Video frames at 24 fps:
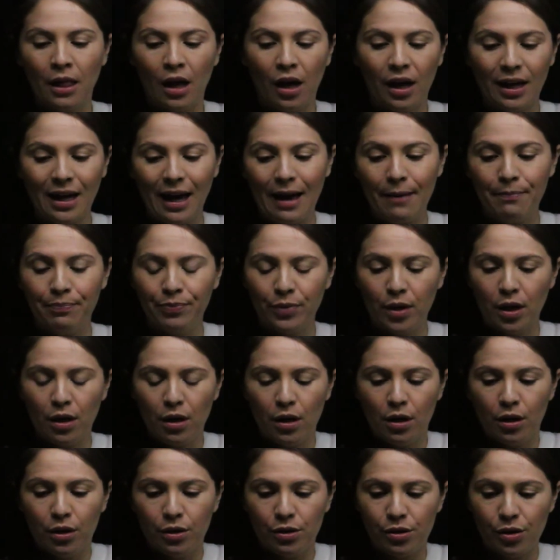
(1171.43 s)
Okay,
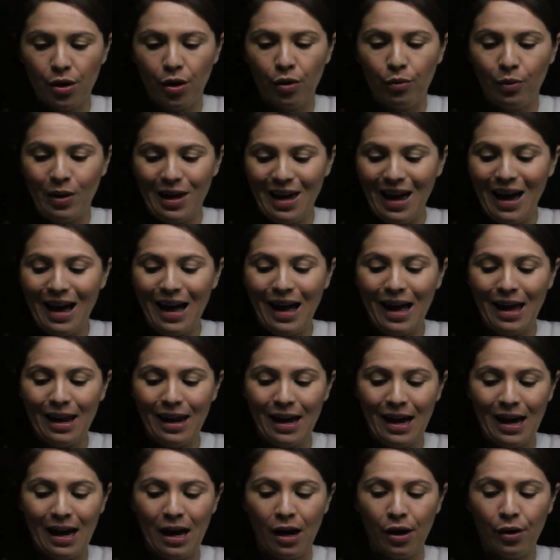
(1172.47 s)
so we had
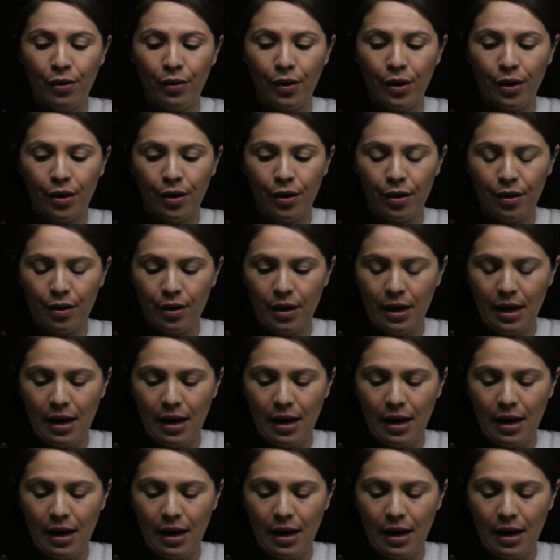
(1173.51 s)
our